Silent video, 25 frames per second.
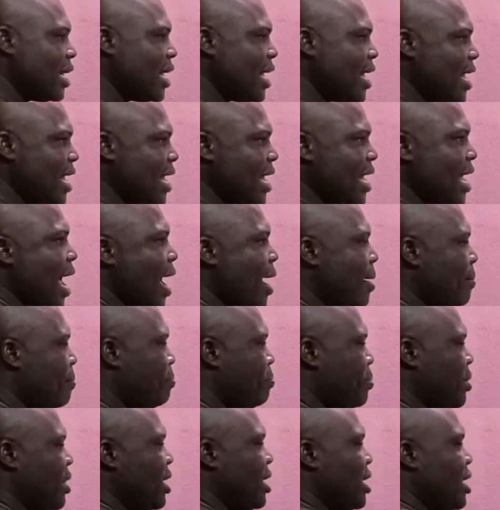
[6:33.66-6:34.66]
A and
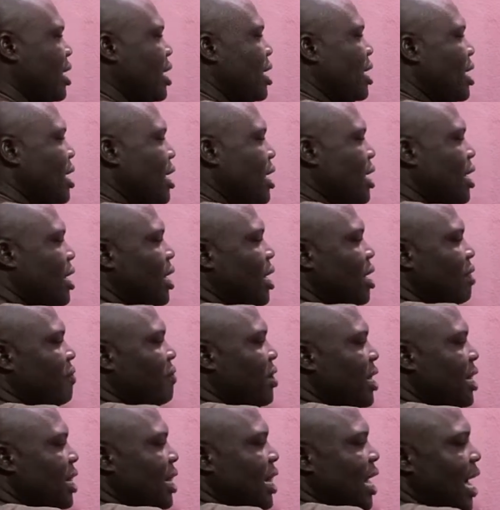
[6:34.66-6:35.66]
B,
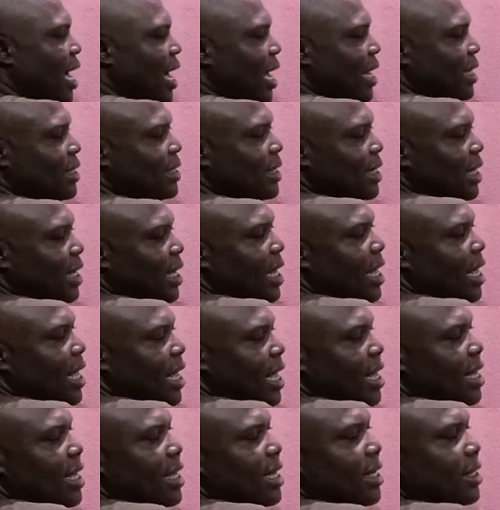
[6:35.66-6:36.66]
given that A
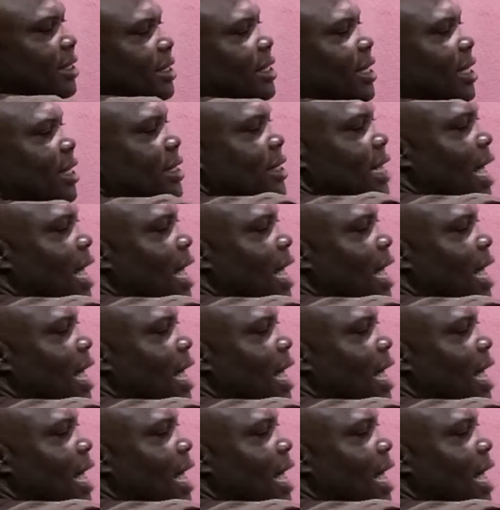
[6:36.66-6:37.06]
is this